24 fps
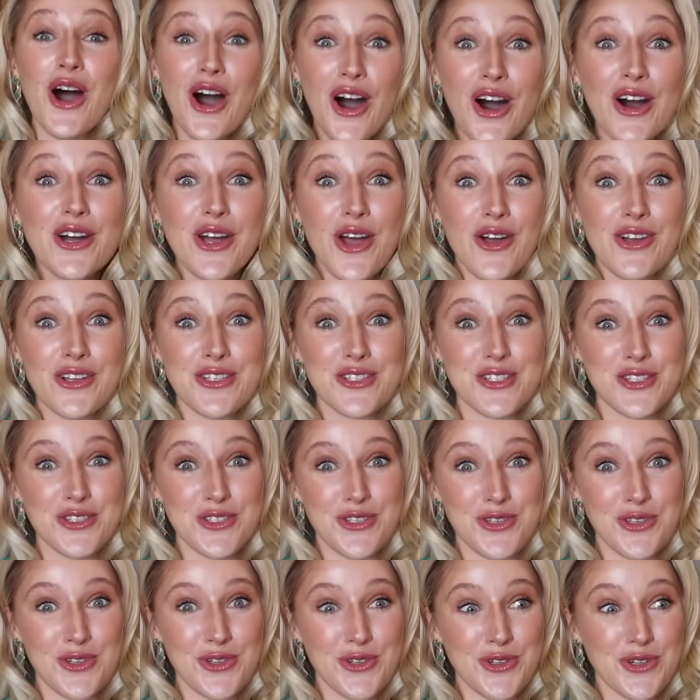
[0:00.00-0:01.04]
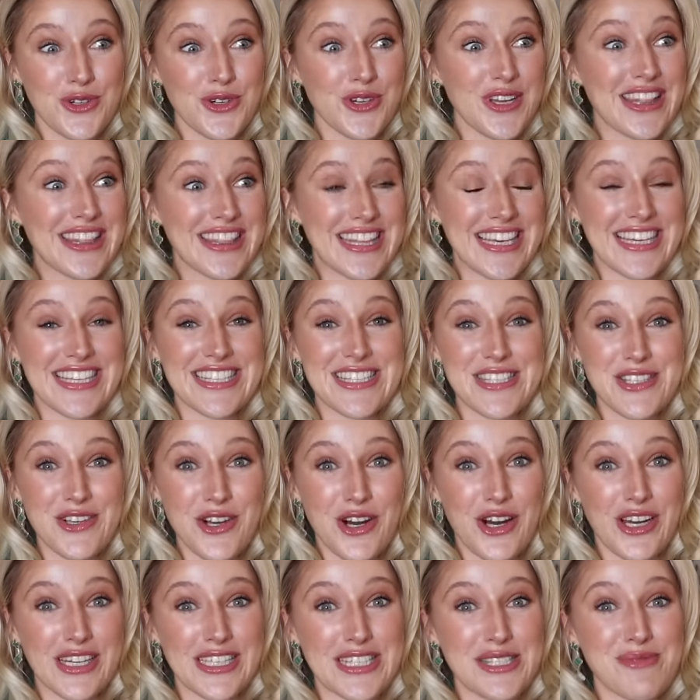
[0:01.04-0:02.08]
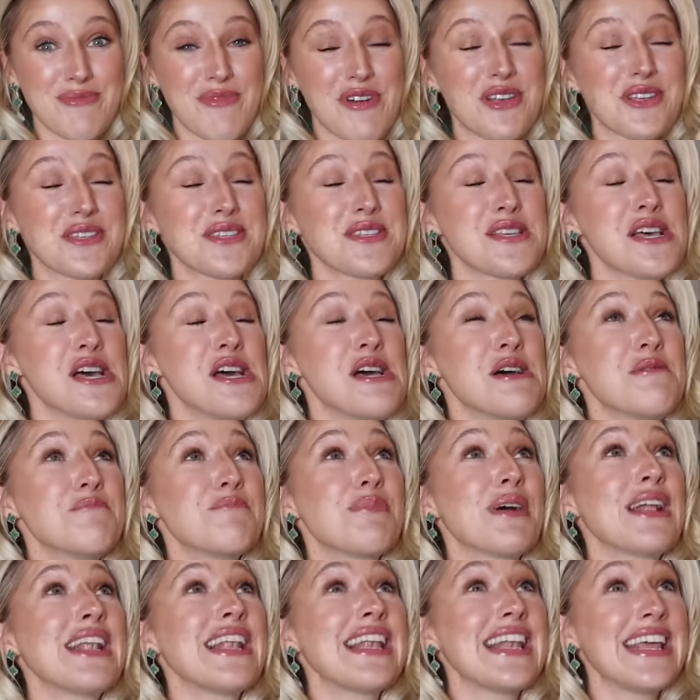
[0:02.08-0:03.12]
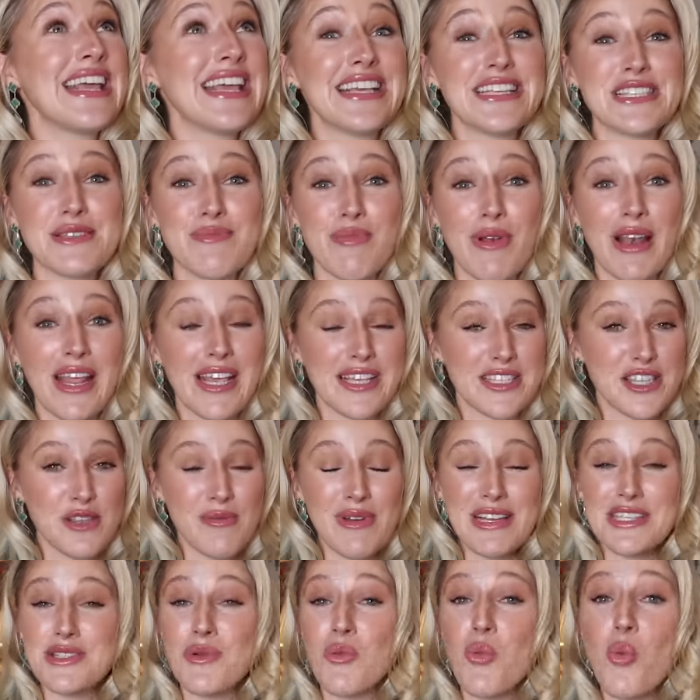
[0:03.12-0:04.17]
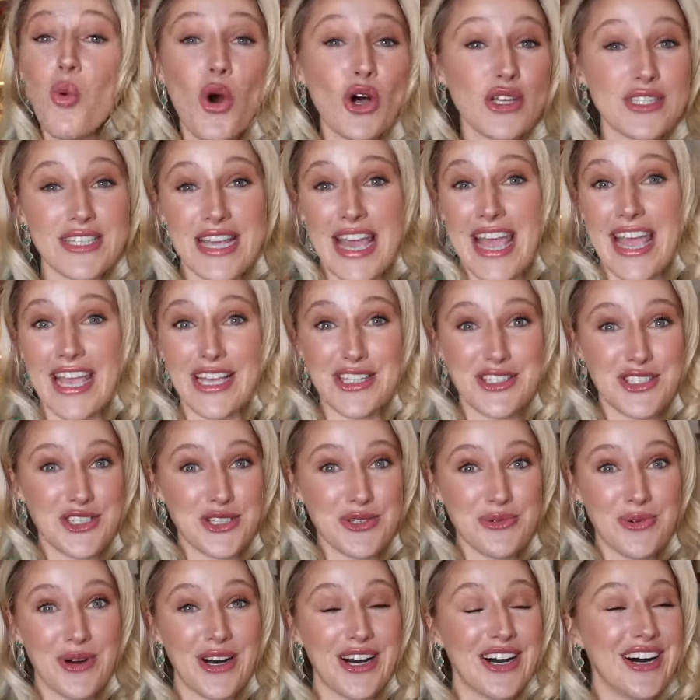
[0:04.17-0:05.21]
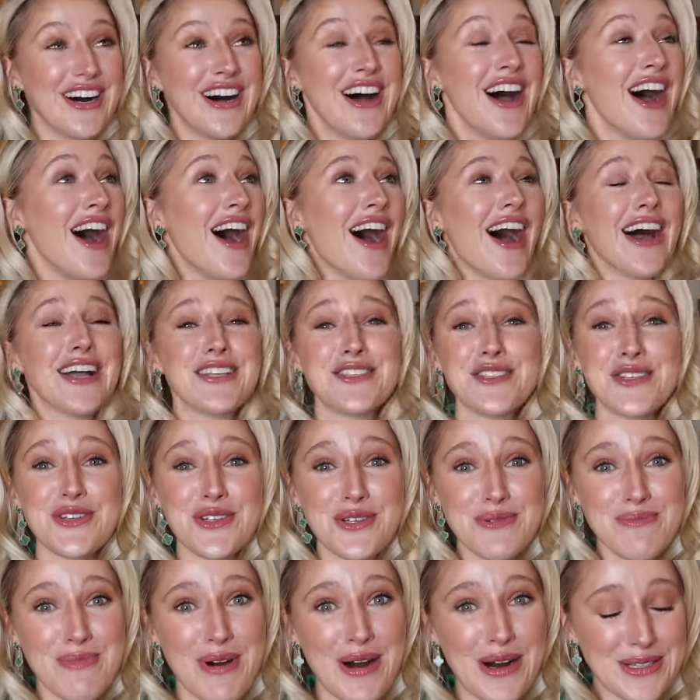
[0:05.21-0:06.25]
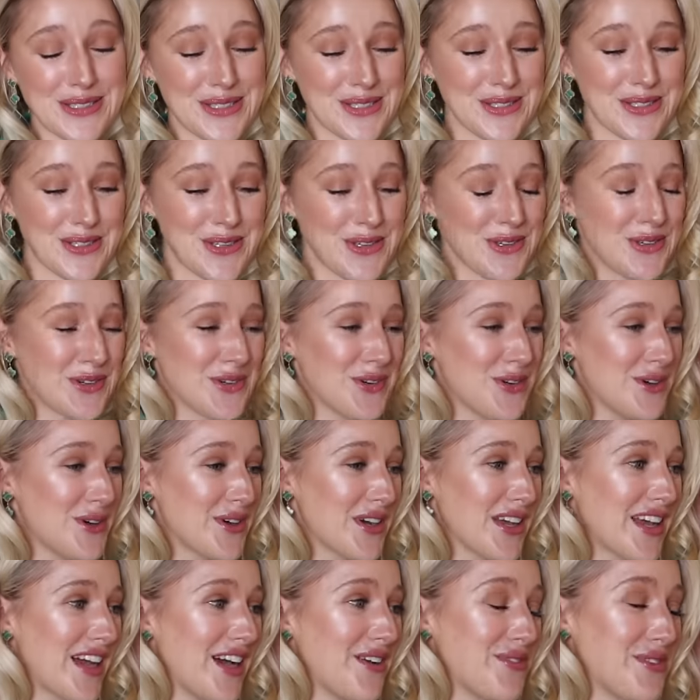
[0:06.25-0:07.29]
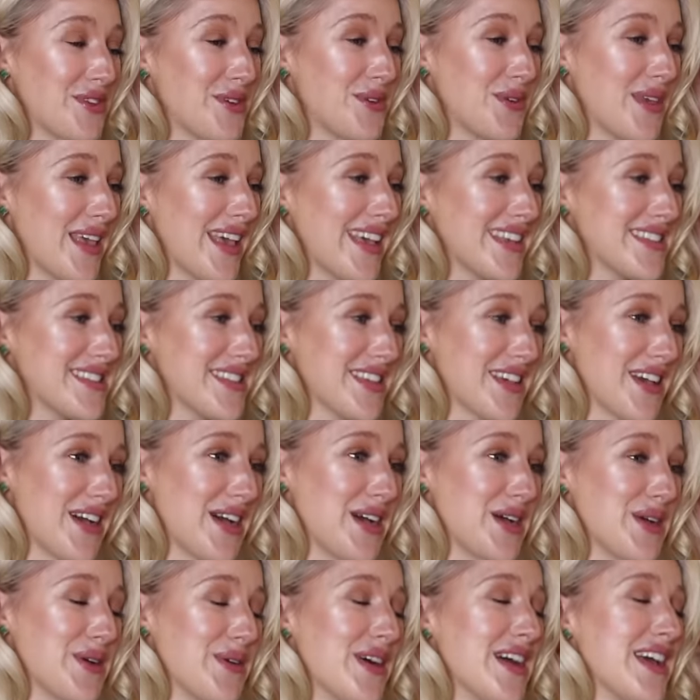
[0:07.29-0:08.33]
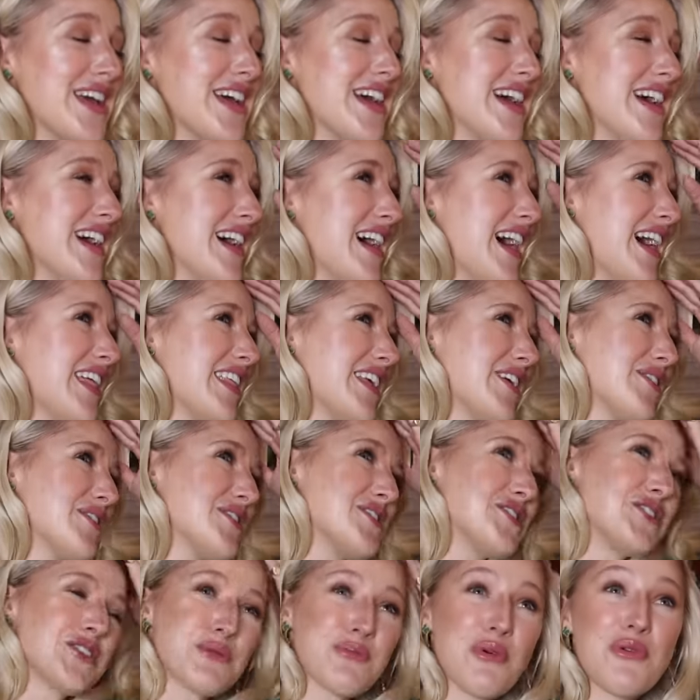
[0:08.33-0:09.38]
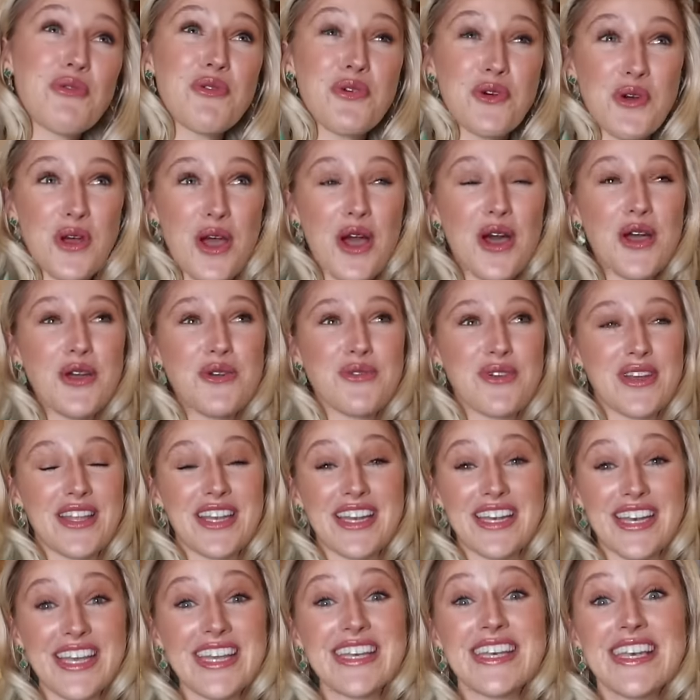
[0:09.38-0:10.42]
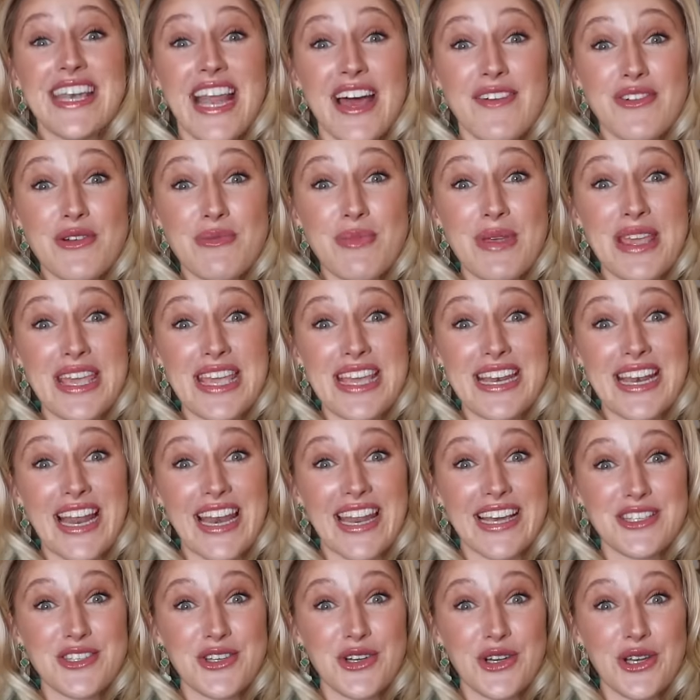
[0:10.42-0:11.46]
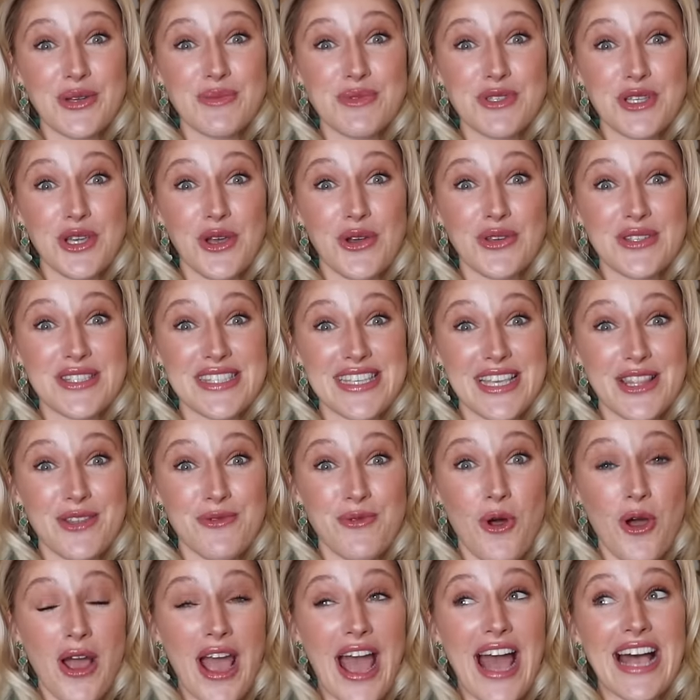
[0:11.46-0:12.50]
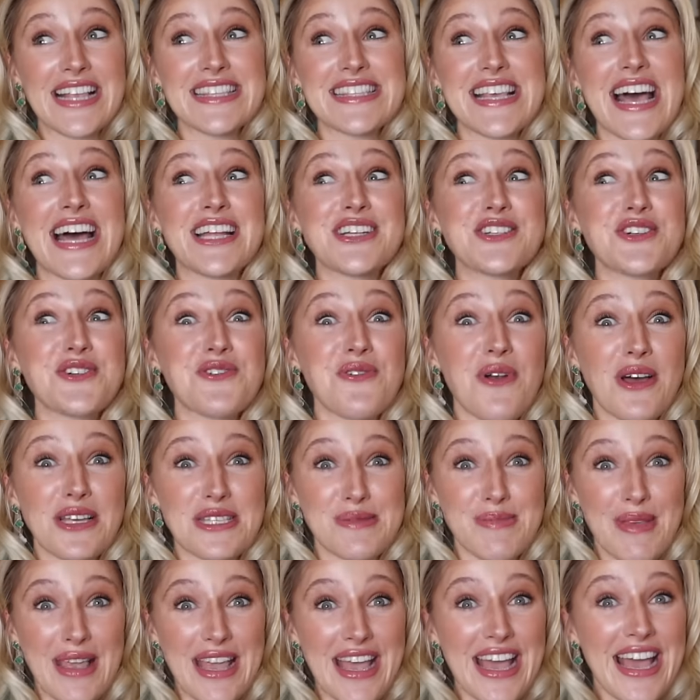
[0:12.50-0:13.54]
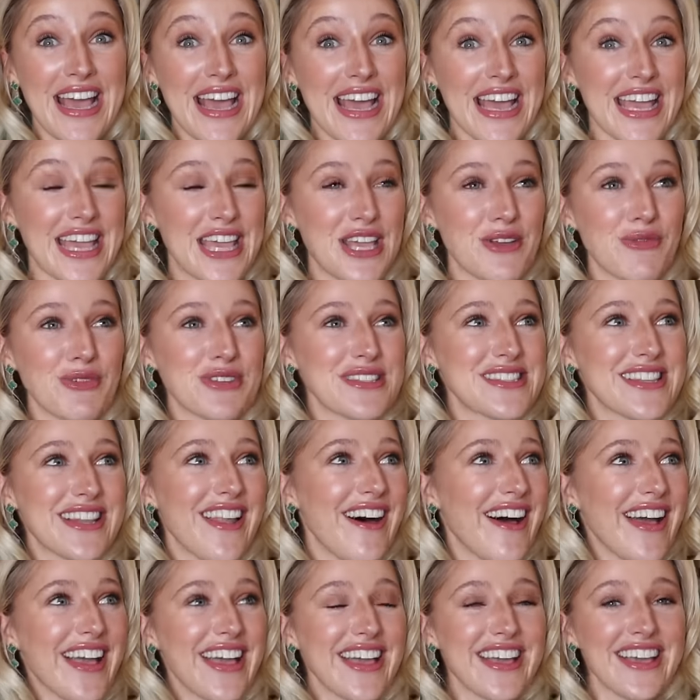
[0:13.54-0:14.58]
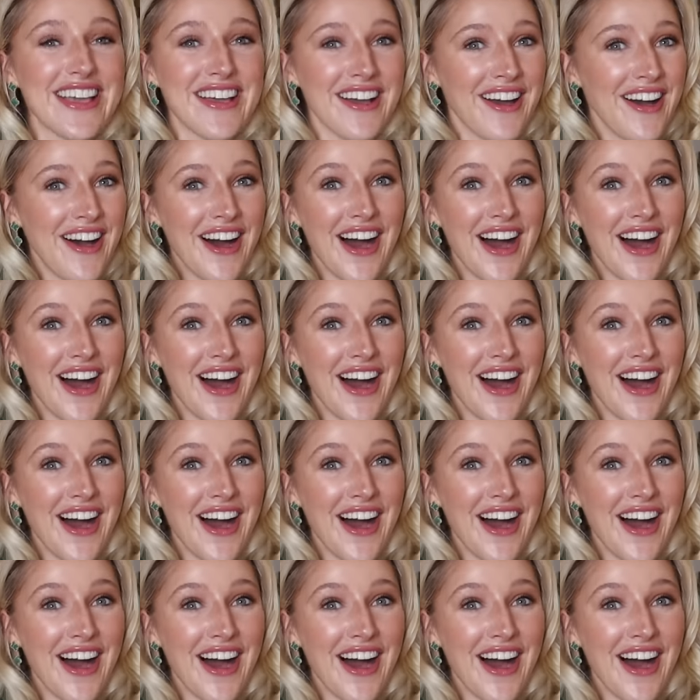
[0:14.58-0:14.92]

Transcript: are going to New York this Christmas, please, please, no matter what age you are, I took Mark to New York a few years ago. I think it was just before COVID and he'd never been, and I took him to go and see the Rockettes, and trust me, he was like